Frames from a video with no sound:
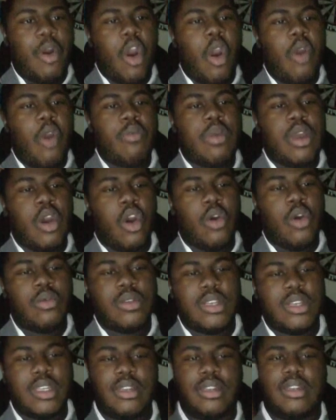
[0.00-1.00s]
a part of me
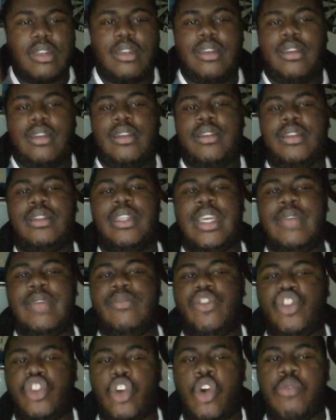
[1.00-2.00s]
hopes that he doesn't
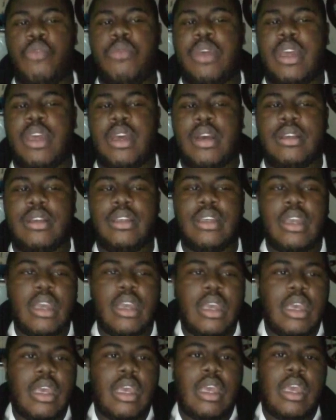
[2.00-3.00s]
leave the show because,
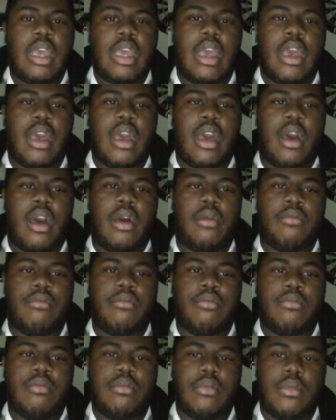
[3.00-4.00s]

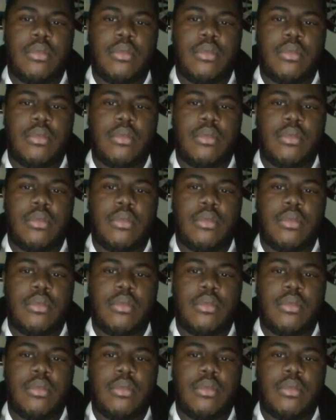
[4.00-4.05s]
it